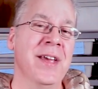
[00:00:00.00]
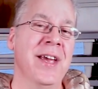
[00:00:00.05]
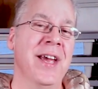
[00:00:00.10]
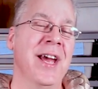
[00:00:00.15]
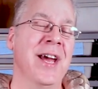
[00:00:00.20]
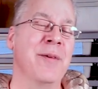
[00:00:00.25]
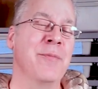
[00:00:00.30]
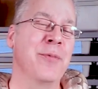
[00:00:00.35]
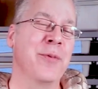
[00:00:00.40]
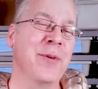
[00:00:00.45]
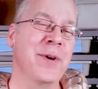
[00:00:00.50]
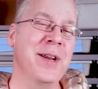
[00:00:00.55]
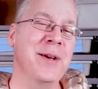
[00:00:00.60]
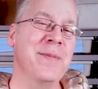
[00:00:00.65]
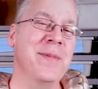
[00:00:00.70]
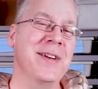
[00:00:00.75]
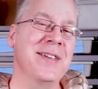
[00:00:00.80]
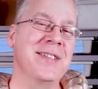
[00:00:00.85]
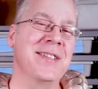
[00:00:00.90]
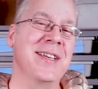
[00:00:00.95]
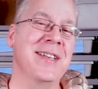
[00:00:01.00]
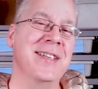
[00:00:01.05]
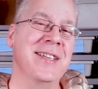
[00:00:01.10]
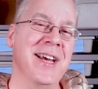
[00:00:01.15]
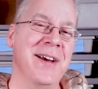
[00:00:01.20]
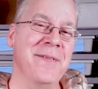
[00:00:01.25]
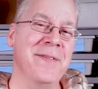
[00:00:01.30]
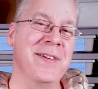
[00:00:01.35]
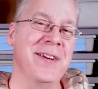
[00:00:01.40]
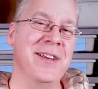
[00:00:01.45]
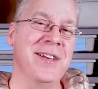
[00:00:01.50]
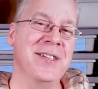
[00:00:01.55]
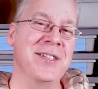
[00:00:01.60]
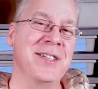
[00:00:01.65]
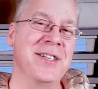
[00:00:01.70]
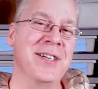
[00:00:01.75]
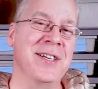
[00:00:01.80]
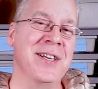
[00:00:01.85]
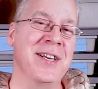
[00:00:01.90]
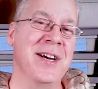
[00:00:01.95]
And pretty much the
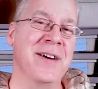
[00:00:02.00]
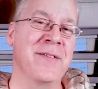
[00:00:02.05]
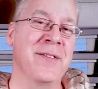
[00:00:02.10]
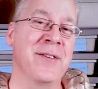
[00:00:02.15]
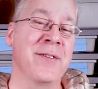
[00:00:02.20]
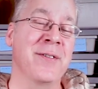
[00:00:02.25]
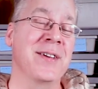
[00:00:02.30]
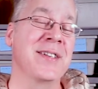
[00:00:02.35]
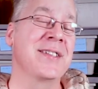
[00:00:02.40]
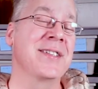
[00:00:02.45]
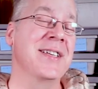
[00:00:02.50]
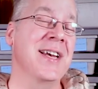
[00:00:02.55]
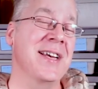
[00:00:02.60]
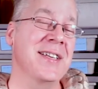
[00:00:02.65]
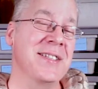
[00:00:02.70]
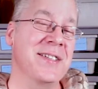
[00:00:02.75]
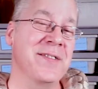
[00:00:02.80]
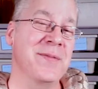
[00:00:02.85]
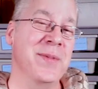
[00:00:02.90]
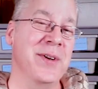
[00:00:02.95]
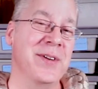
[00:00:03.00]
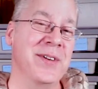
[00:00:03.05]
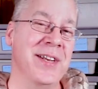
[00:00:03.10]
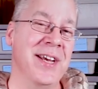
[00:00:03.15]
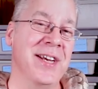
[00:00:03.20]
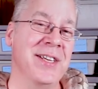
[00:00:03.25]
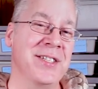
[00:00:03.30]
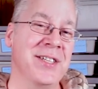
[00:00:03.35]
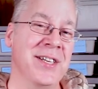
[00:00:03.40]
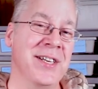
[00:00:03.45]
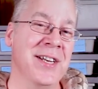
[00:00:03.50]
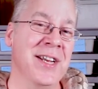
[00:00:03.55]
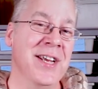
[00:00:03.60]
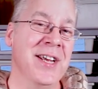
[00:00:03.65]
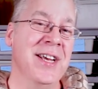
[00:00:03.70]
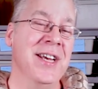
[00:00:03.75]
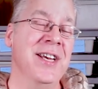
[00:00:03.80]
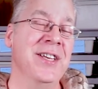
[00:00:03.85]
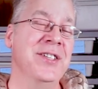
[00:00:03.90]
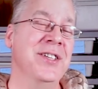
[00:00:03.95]
definition of a recessive mutation
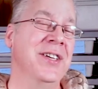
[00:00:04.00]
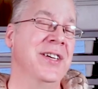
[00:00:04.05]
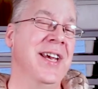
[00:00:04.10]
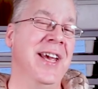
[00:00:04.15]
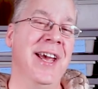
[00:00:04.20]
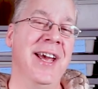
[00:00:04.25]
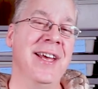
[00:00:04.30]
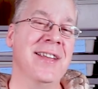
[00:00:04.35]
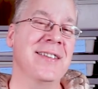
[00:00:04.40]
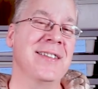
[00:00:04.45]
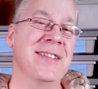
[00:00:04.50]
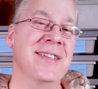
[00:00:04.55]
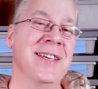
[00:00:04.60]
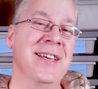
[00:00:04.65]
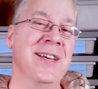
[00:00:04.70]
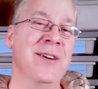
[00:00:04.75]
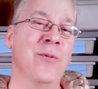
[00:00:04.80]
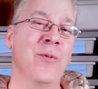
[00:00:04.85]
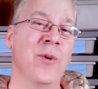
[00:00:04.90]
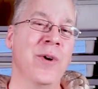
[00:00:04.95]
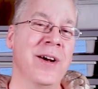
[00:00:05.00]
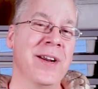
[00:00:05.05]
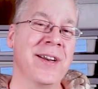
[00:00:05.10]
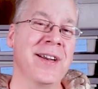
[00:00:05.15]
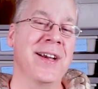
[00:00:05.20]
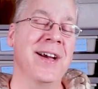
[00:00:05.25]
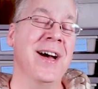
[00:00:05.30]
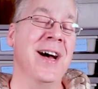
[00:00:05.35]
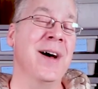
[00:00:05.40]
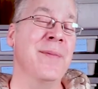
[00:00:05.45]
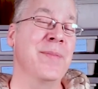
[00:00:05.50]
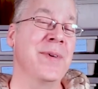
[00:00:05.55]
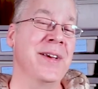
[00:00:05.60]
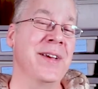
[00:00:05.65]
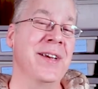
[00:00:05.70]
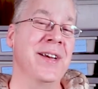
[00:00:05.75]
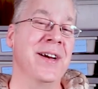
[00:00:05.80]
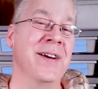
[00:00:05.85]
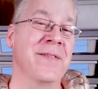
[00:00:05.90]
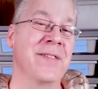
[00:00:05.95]
is you can't see one
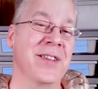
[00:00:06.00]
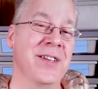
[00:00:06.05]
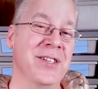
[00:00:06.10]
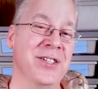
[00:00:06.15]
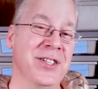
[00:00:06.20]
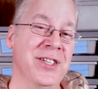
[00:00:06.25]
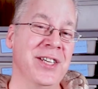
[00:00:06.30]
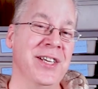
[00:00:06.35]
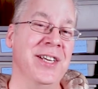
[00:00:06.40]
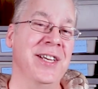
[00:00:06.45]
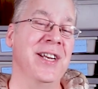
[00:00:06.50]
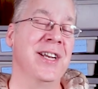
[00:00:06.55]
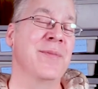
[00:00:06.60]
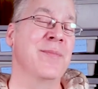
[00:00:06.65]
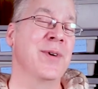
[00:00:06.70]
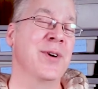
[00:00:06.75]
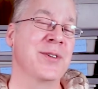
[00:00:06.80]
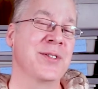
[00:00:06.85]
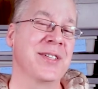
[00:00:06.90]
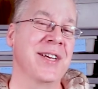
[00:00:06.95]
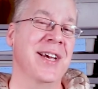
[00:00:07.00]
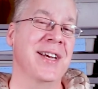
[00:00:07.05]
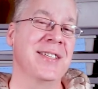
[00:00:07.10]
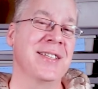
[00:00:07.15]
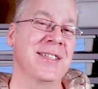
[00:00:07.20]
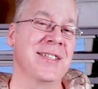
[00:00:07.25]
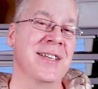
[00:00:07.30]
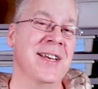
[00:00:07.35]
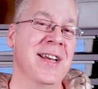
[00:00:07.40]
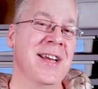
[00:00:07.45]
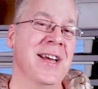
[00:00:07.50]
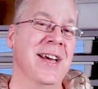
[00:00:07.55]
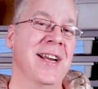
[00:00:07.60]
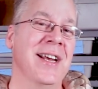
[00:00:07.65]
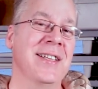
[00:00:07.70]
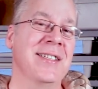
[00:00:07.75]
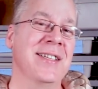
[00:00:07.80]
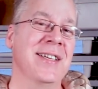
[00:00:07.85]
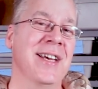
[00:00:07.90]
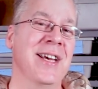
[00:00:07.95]
copy of the gene in most cases.
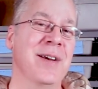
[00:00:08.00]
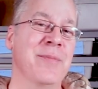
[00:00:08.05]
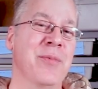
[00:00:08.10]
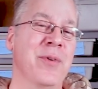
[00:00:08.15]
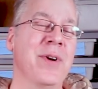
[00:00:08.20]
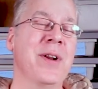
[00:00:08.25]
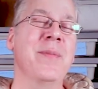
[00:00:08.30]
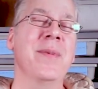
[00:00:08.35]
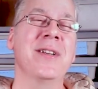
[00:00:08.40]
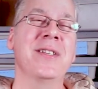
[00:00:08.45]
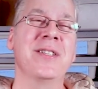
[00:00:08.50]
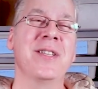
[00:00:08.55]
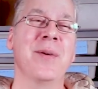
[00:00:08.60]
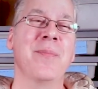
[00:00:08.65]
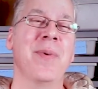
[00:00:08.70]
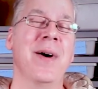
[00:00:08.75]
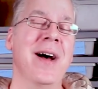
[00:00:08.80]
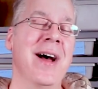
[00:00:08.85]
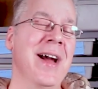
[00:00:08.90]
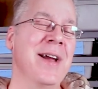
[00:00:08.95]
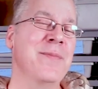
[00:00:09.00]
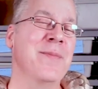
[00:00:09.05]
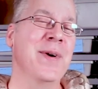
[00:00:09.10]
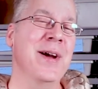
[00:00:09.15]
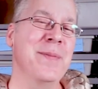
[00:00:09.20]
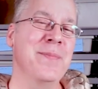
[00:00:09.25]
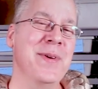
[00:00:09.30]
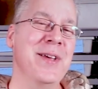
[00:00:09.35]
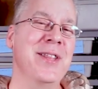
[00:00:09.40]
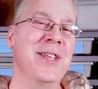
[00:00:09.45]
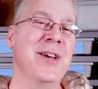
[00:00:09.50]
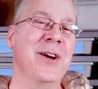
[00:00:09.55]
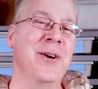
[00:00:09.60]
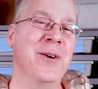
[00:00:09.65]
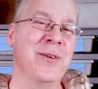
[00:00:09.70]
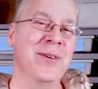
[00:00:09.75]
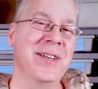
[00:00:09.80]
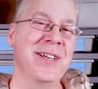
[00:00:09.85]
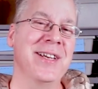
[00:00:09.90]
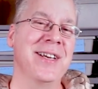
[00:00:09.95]
And I'd say pretty much the pied might be the
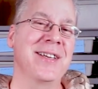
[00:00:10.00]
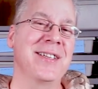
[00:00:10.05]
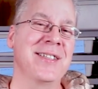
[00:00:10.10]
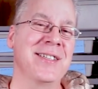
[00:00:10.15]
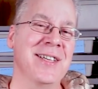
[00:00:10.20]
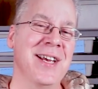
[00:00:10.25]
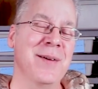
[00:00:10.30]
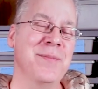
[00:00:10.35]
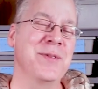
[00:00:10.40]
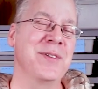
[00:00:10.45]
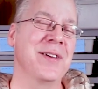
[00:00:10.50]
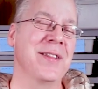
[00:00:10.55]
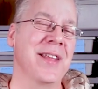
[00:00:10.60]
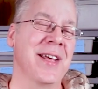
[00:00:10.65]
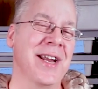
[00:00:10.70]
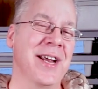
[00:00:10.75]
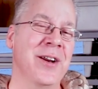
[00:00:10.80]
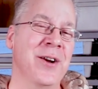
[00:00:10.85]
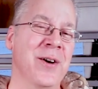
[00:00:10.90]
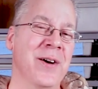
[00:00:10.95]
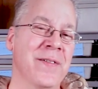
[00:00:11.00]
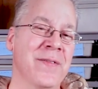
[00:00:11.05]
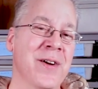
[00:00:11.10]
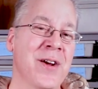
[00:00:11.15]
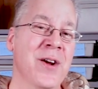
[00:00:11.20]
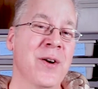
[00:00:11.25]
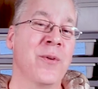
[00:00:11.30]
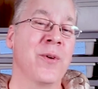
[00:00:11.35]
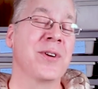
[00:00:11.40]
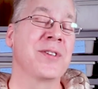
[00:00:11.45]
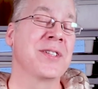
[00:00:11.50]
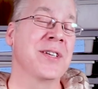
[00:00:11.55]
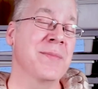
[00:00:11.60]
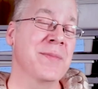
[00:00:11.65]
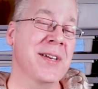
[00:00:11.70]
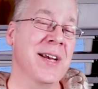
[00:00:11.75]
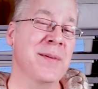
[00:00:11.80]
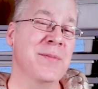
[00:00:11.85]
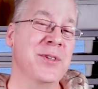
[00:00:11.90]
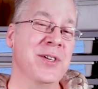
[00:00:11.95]
only exception that I know of where
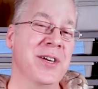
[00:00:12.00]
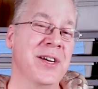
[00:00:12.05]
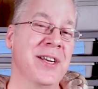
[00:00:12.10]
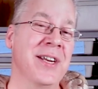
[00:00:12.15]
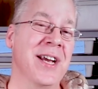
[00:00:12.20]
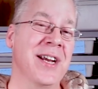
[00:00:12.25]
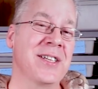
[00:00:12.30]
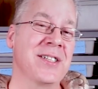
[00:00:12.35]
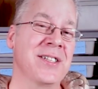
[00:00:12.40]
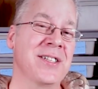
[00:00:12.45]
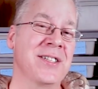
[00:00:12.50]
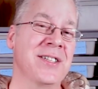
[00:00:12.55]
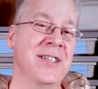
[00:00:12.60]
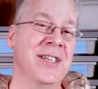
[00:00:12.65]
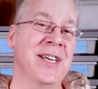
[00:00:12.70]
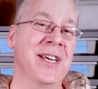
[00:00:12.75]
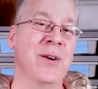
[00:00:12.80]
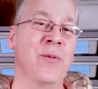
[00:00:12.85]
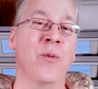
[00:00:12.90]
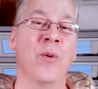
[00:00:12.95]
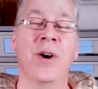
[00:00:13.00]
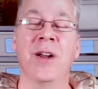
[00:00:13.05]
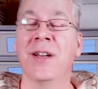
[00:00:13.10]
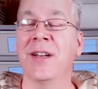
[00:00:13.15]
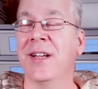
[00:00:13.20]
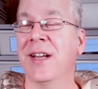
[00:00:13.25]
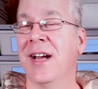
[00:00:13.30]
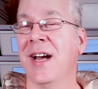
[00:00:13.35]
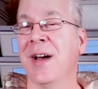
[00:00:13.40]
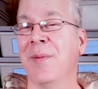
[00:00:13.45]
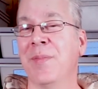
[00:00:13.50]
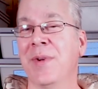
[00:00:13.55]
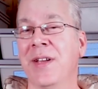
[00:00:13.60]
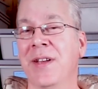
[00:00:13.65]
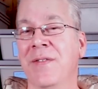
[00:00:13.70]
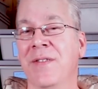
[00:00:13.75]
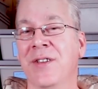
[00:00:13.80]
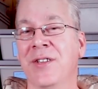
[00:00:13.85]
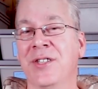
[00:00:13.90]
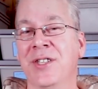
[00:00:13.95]
sometimes you can actually see one
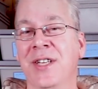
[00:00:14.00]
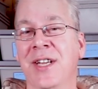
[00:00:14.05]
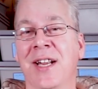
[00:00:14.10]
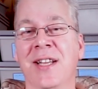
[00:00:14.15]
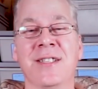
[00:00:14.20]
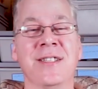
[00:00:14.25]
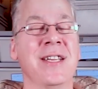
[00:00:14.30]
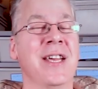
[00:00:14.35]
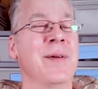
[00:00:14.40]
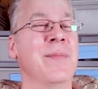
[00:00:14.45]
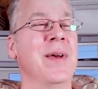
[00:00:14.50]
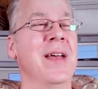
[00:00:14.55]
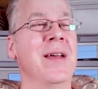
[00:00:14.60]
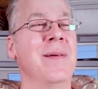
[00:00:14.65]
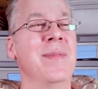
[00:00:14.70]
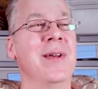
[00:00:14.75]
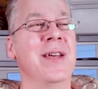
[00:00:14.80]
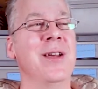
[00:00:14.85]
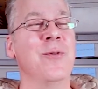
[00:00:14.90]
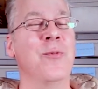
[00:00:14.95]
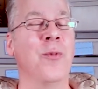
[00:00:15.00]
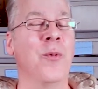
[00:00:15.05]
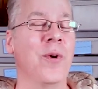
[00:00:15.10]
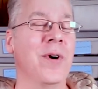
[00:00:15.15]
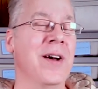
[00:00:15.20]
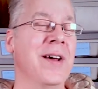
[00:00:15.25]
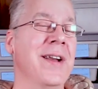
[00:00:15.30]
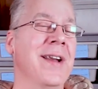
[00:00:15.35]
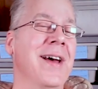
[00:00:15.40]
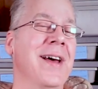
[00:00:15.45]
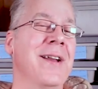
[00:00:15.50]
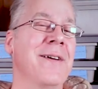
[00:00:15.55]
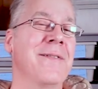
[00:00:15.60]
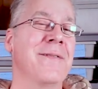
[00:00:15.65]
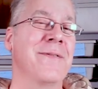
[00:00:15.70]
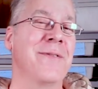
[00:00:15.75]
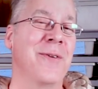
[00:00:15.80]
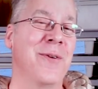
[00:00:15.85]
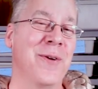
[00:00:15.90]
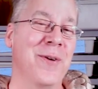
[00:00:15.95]
copy of the gene. I'd say maybe 1 out
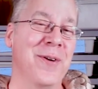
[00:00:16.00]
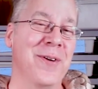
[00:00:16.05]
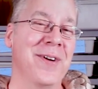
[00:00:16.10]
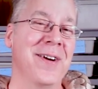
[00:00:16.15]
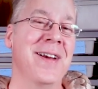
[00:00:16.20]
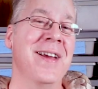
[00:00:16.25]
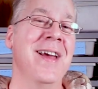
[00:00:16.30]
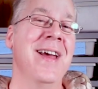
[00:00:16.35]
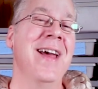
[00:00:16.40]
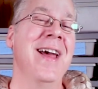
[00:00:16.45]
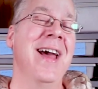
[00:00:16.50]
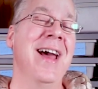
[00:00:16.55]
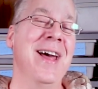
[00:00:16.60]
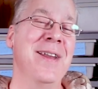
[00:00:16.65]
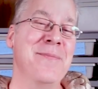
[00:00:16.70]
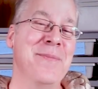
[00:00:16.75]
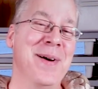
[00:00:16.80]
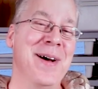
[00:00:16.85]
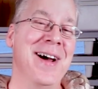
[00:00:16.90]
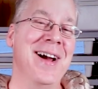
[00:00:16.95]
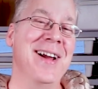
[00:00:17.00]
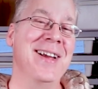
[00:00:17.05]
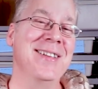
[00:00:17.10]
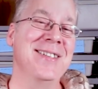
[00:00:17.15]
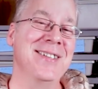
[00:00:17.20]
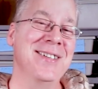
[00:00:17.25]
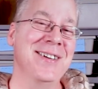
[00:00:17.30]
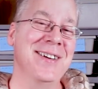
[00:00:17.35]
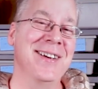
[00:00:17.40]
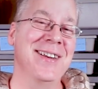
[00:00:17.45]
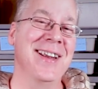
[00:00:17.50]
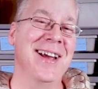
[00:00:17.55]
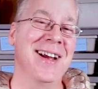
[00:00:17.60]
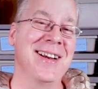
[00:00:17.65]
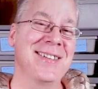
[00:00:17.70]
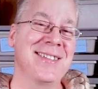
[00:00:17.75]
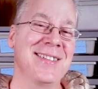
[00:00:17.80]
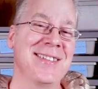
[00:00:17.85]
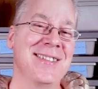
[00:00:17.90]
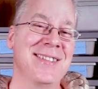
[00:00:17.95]
of 4 het pieds you can
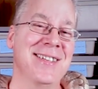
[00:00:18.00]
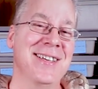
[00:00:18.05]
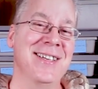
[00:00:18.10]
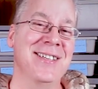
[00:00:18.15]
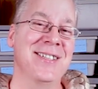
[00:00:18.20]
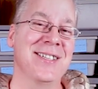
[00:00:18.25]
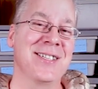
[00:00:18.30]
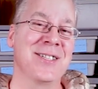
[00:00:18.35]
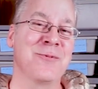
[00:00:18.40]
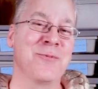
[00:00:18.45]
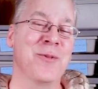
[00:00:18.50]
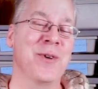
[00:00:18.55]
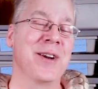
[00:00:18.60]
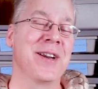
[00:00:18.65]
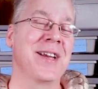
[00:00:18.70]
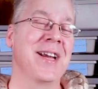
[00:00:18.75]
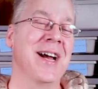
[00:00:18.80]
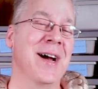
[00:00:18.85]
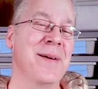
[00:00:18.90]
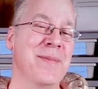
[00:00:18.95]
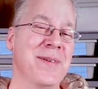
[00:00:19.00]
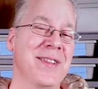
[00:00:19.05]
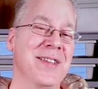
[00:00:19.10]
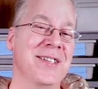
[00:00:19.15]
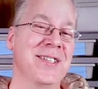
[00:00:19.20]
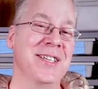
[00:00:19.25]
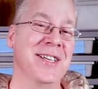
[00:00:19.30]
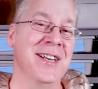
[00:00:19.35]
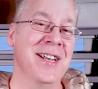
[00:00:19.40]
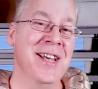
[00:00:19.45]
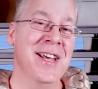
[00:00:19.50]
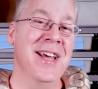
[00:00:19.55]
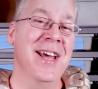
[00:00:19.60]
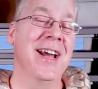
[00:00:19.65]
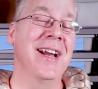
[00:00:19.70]
actually see just one copy of the gene.